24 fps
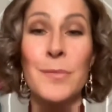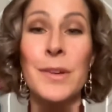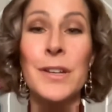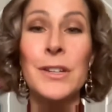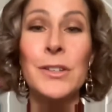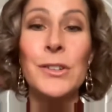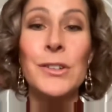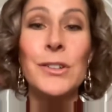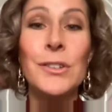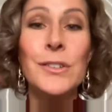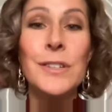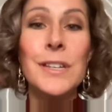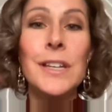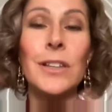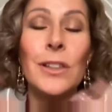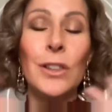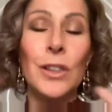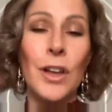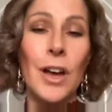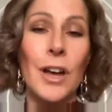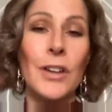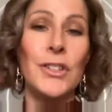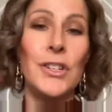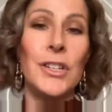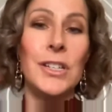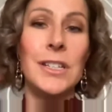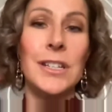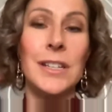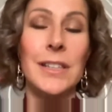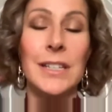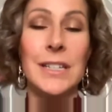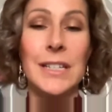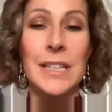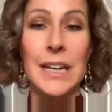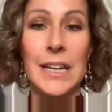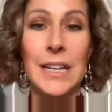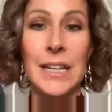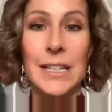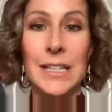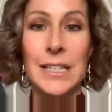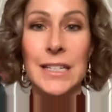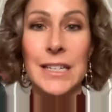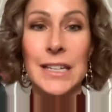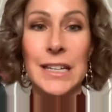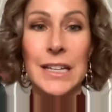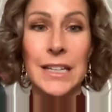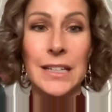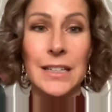I'm introducing logic to the dating
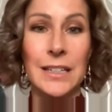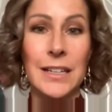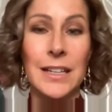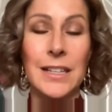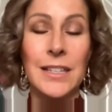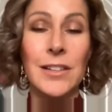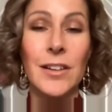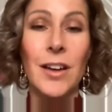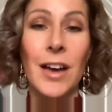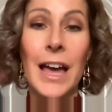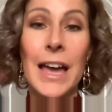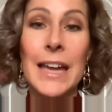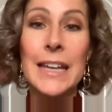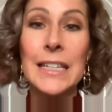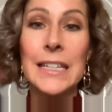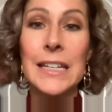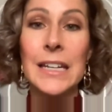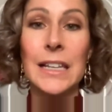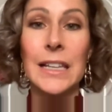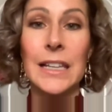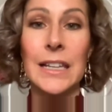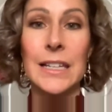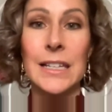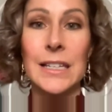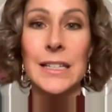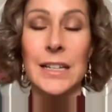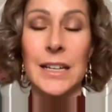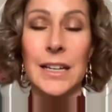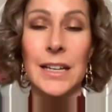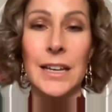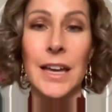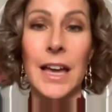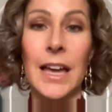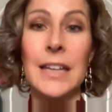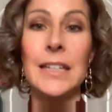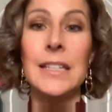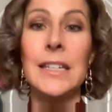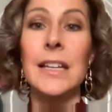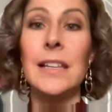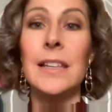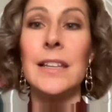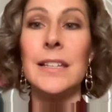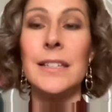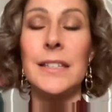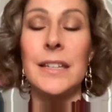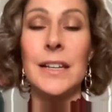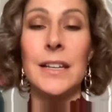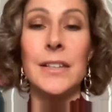scene. It's not idealistic.
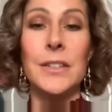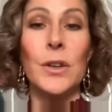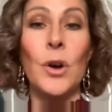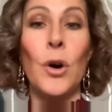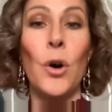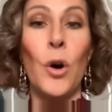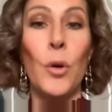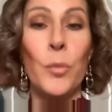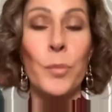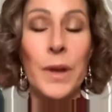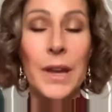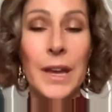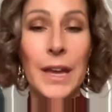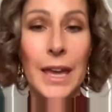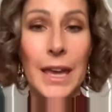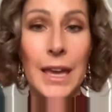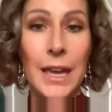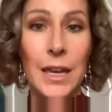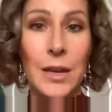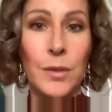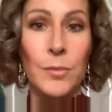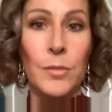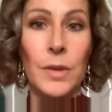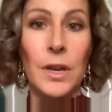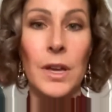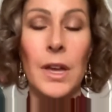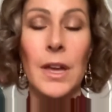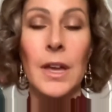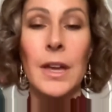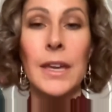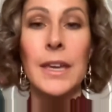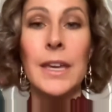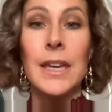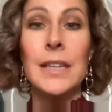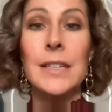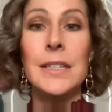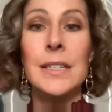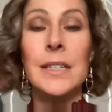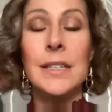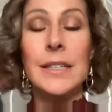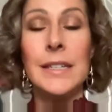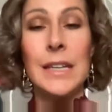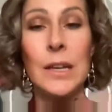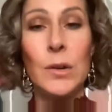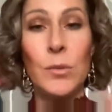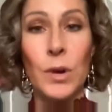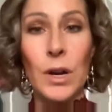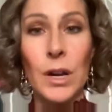Idealistic is a hoping game. Kiss to
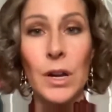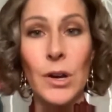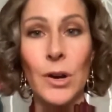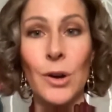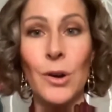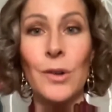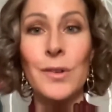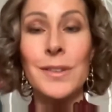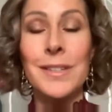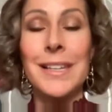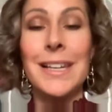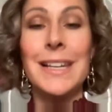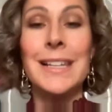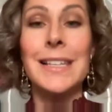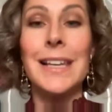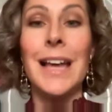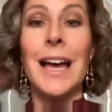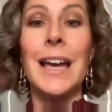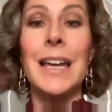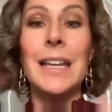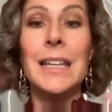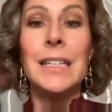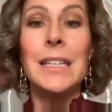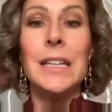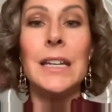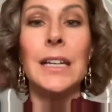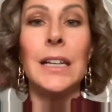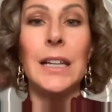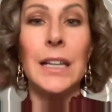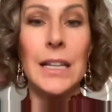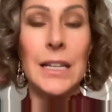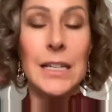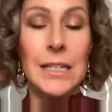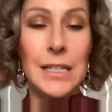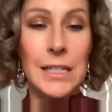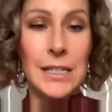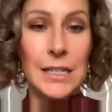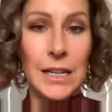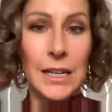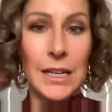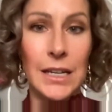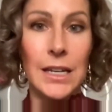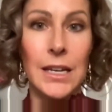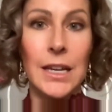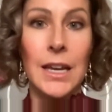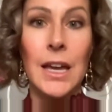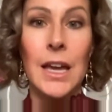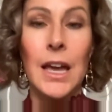see where it goes is
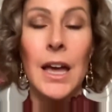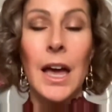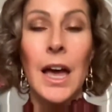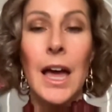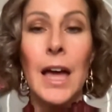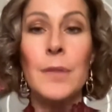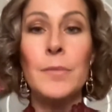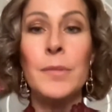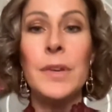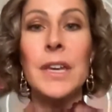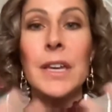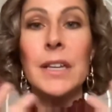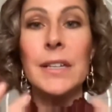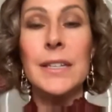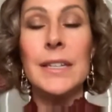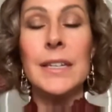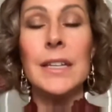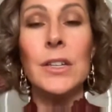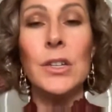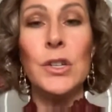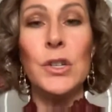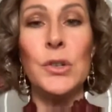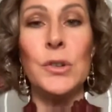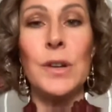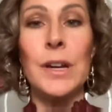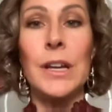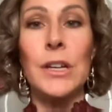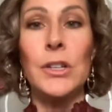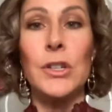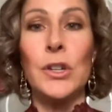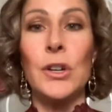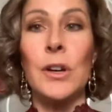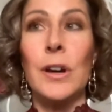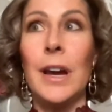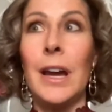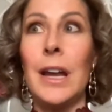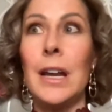idealistic. I'm kissing a stranger